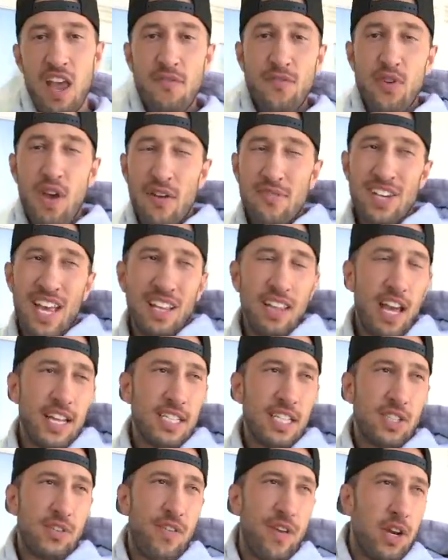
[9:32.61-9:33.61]
If you haven't yet
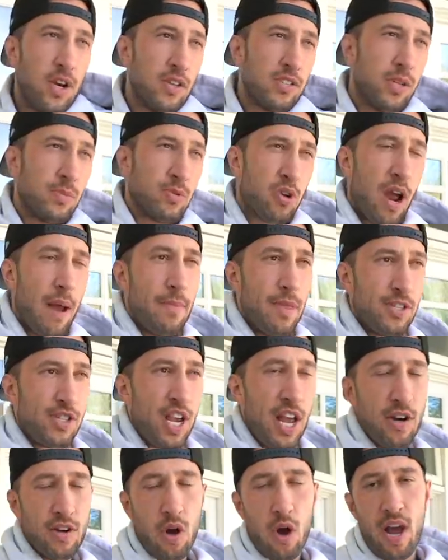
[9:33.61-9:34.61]
liked this video or subscribed to the
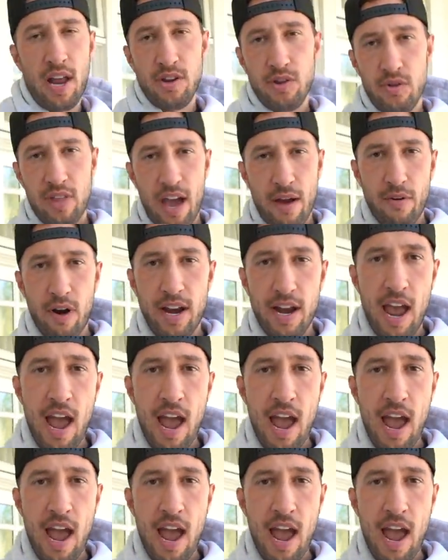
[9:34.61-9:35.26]
channel, go ahead and do that right